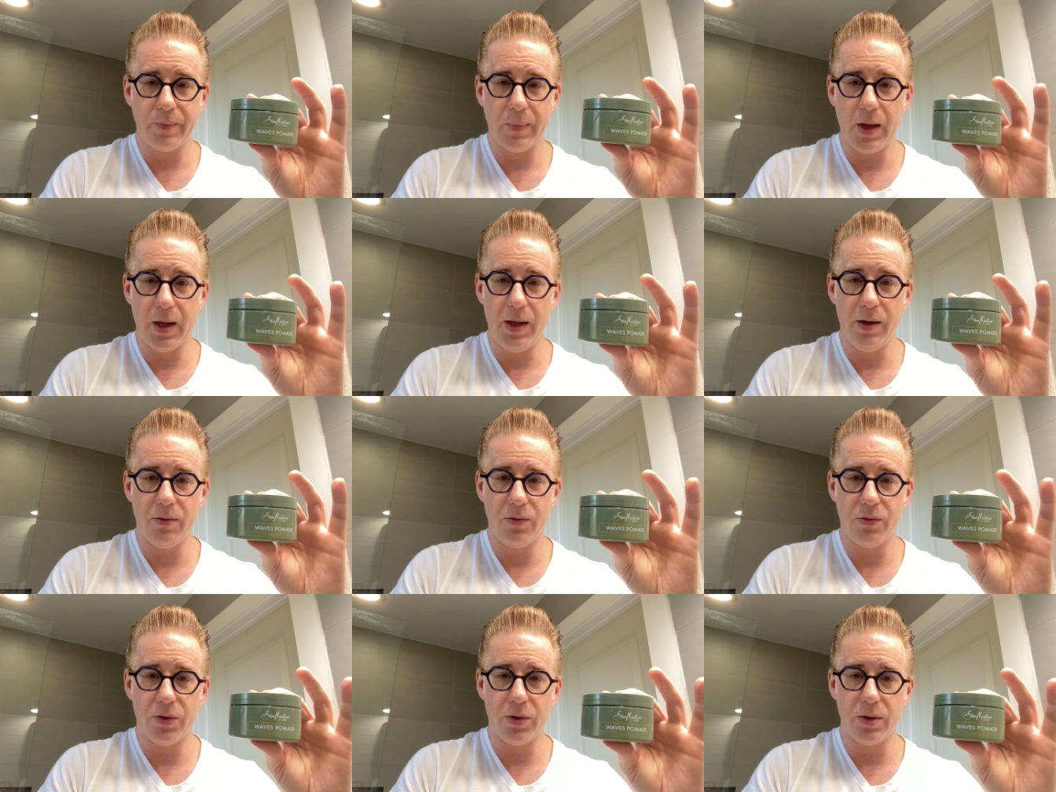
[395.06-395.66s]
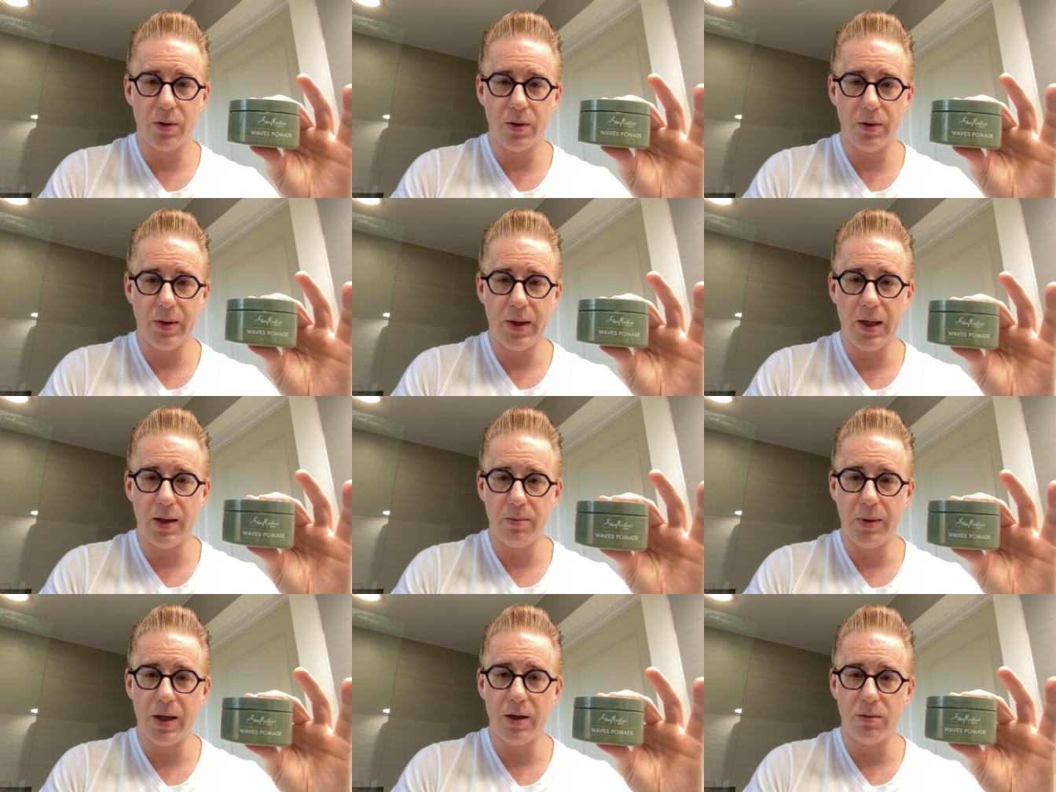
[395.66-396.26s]
and for
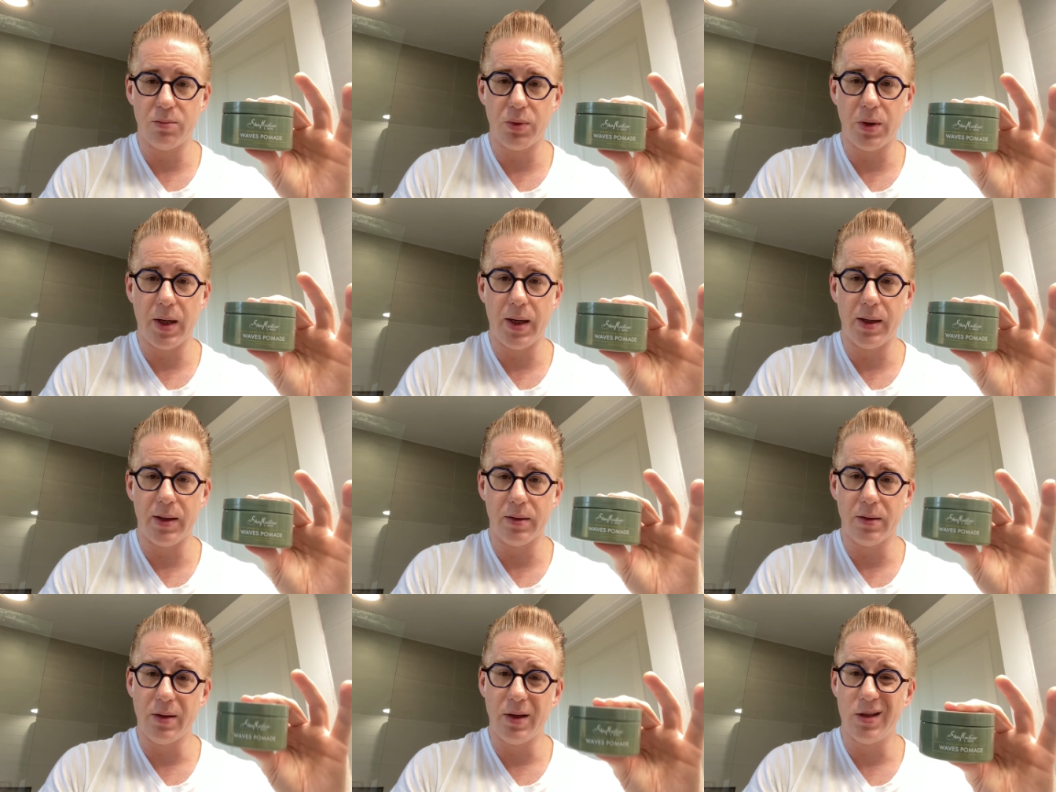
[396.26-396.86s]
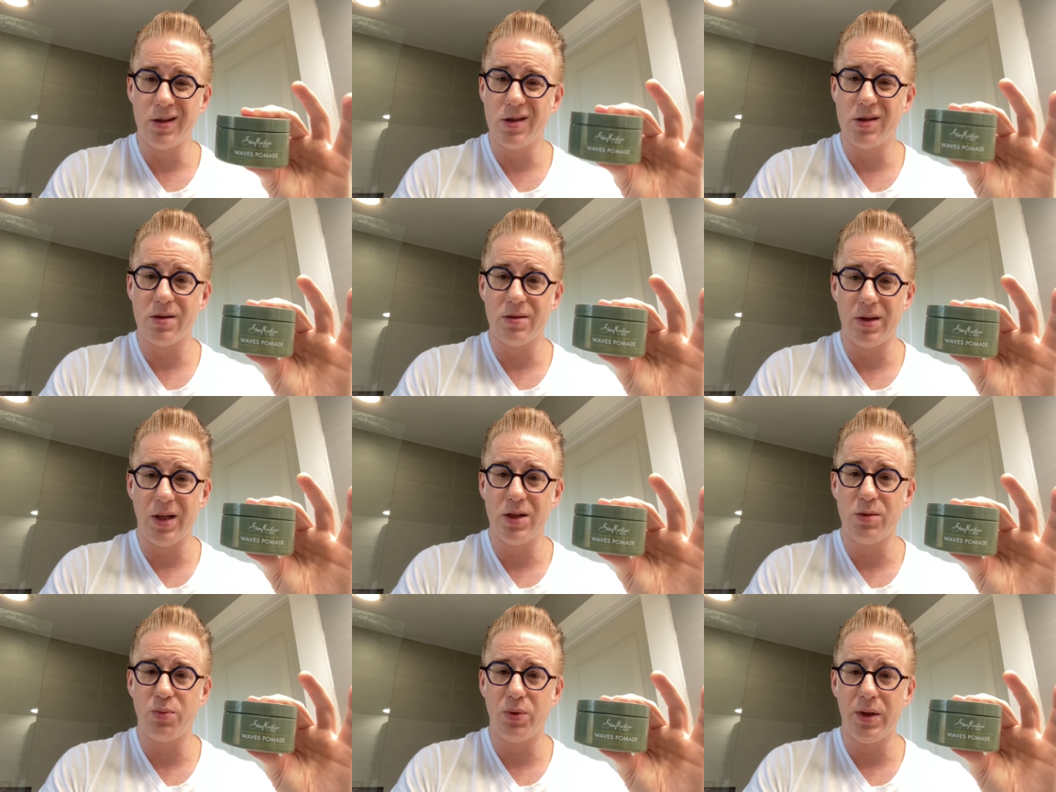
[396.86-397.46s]
that amount of product, that's
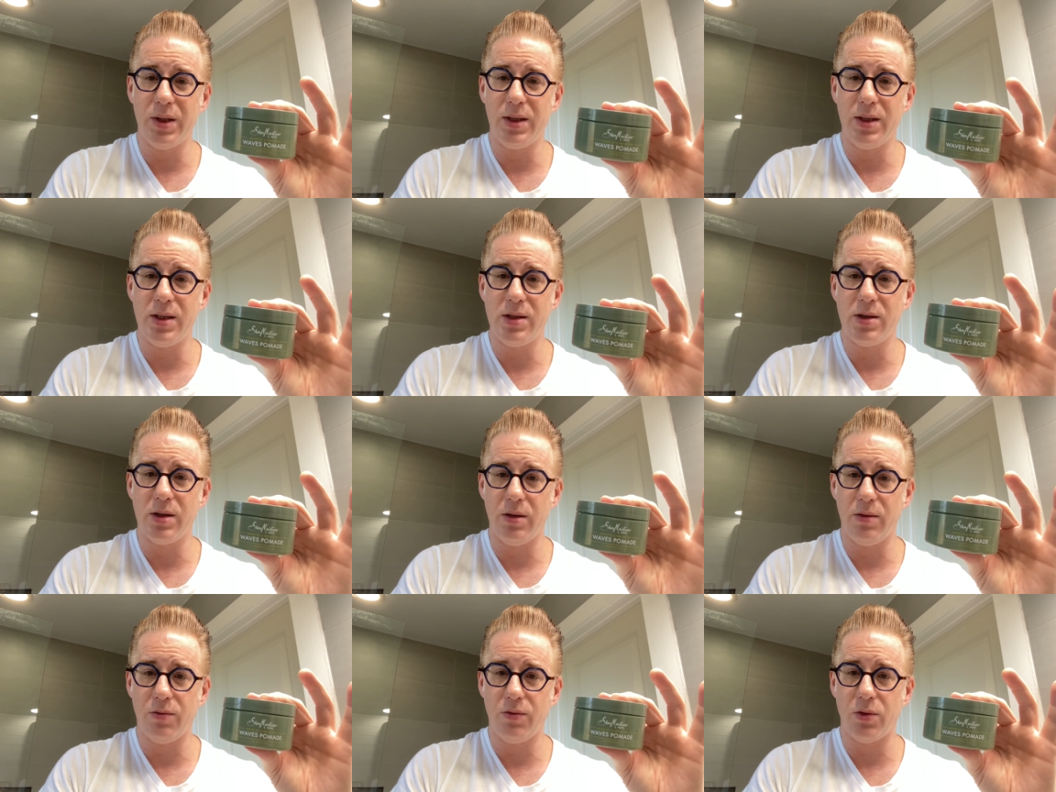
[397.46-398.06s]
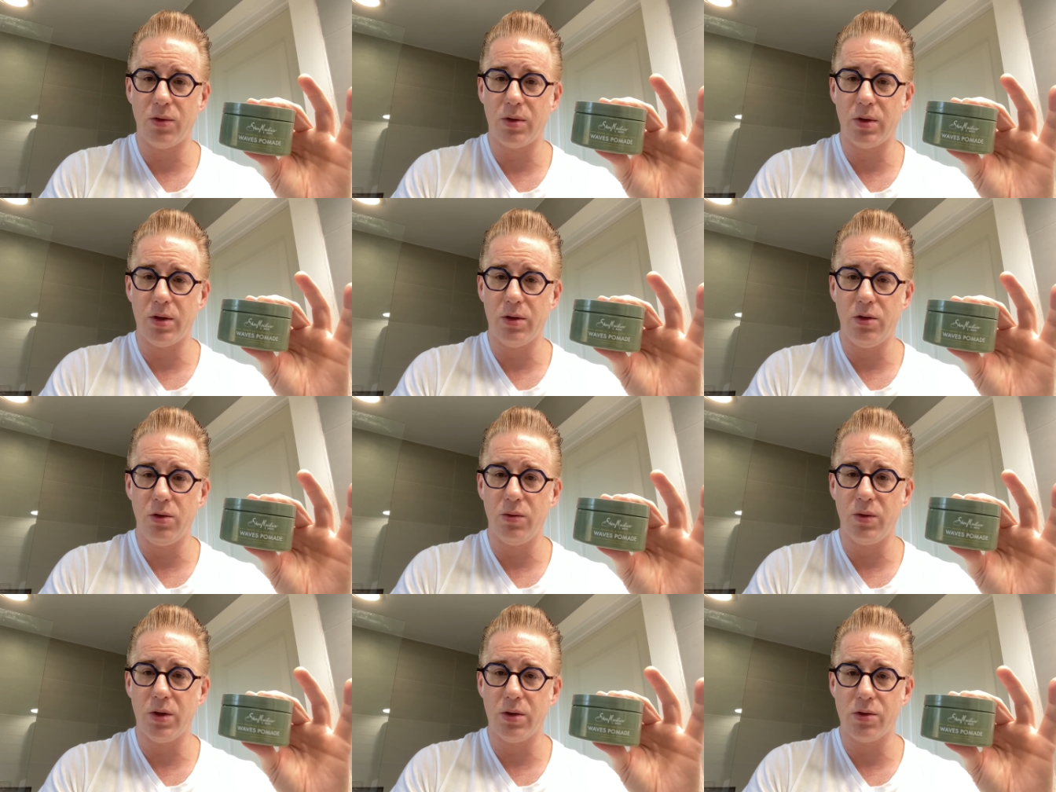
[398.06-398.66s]
that's pretty decent for a
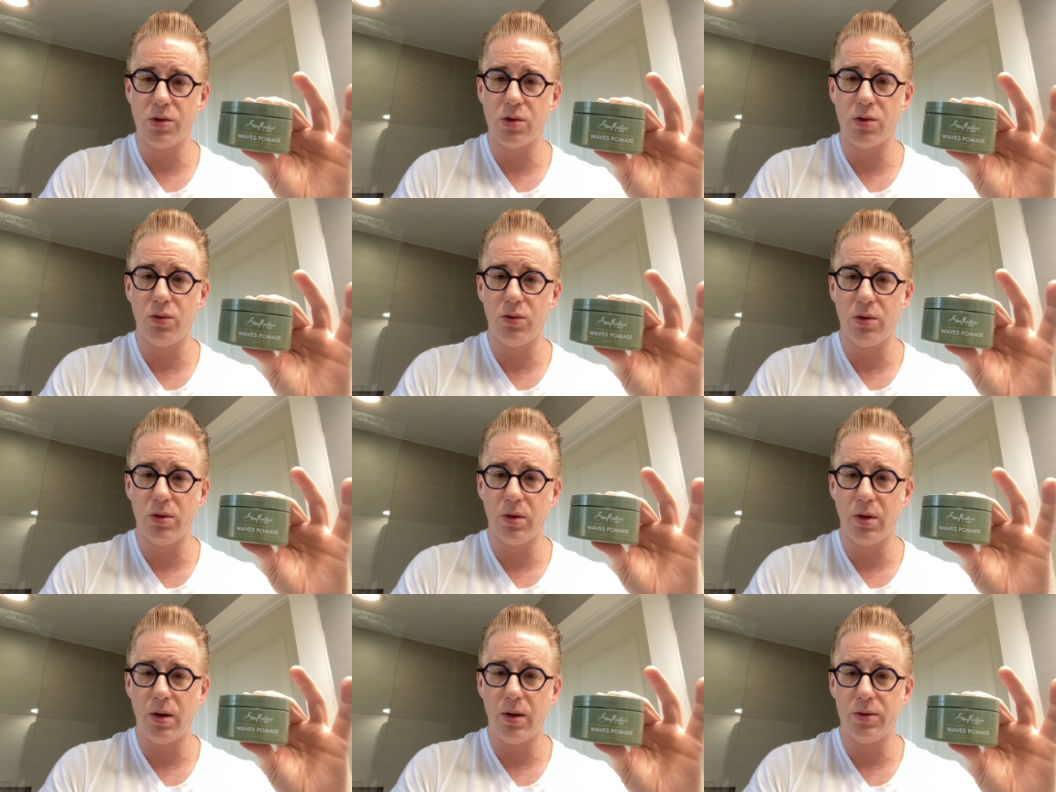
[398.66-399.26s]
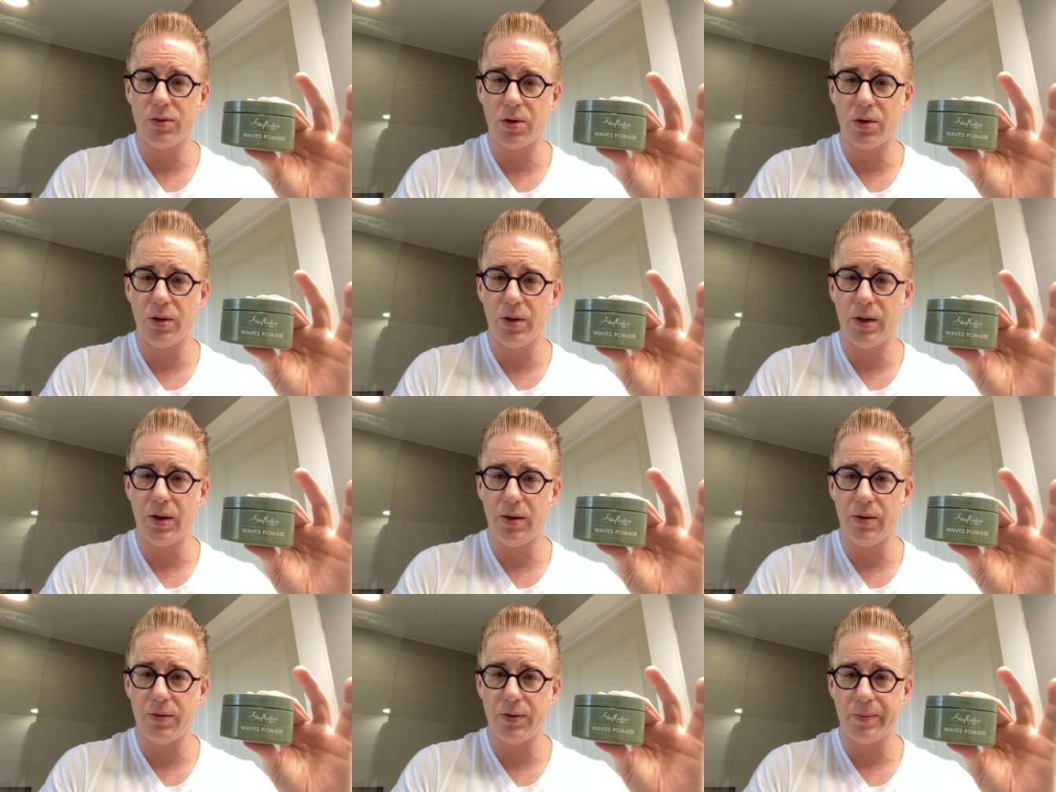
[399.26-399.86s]
newer school
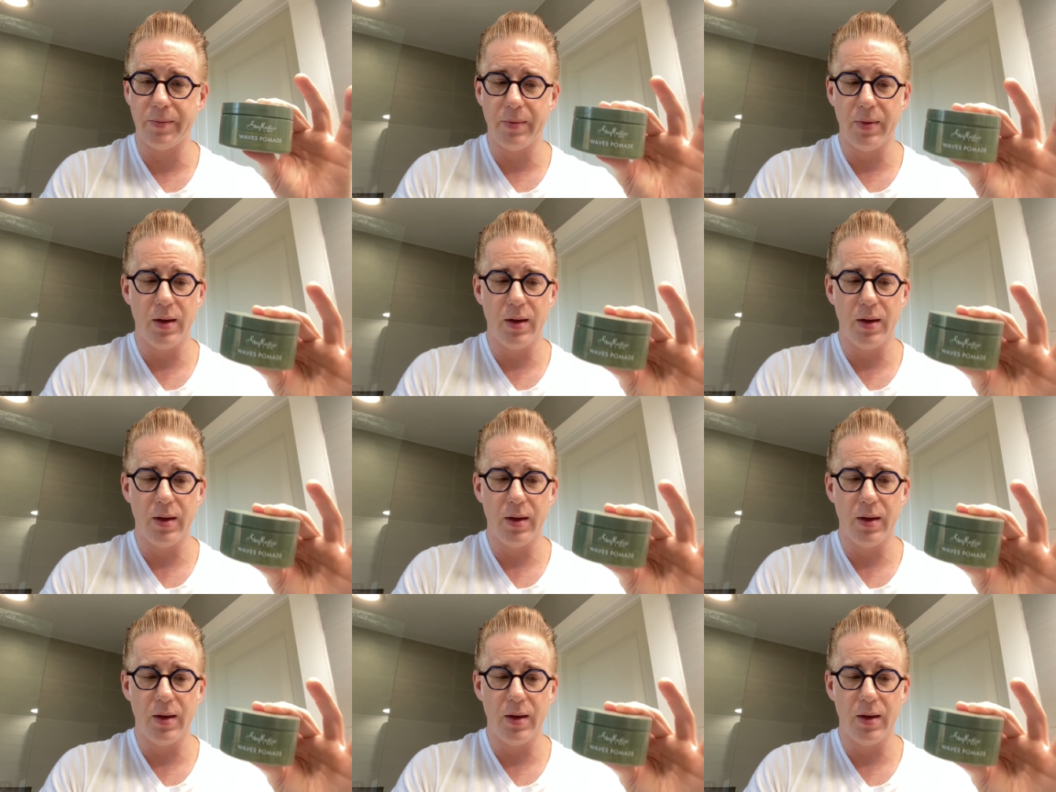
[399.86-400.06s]
alternative.